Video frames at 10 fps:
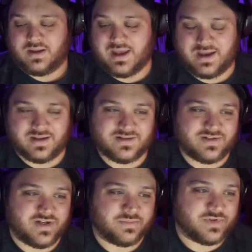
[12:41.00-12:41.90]
Yeah, it's
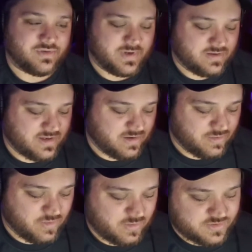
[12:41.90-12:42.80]
Chip too, man. You can't
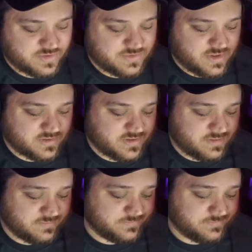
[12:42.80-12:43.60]
go wrong with Chip Zdarsky.